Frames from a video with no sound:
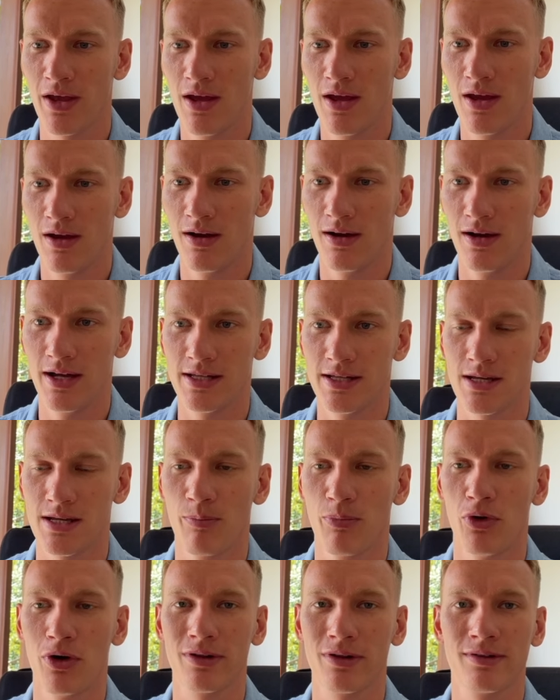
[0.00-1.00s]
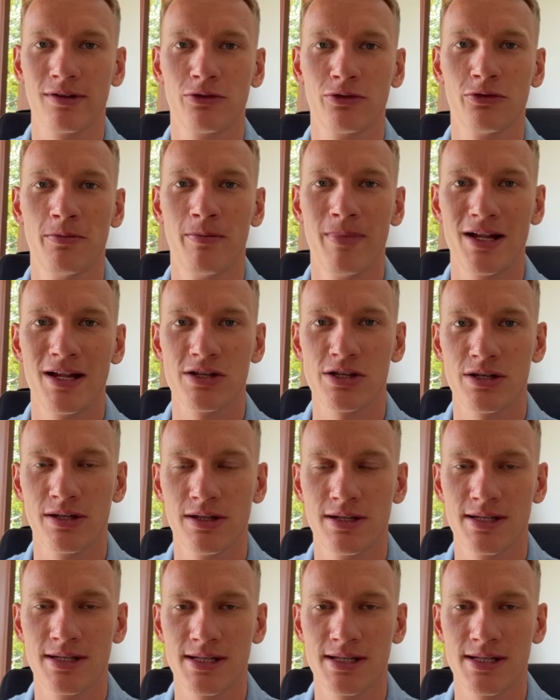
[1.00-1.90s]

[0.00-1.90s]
Uh, it's important to mention the